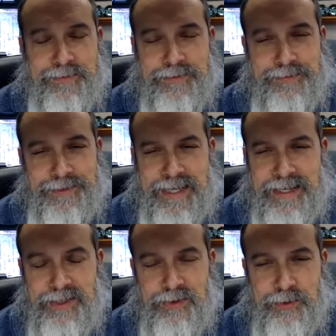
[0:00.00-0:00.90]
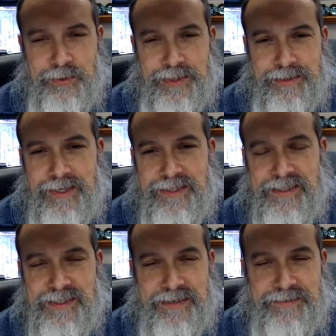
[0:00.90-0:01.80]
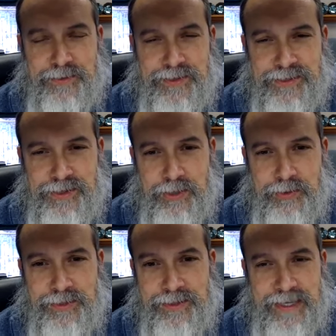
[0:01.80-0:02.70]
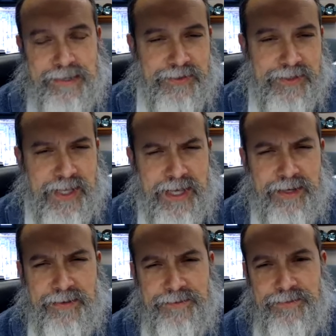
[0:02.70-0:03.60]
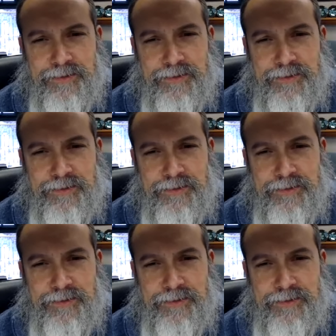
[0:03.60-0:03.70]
you can't ignore what uh, God says afterwards to Noah that now you can.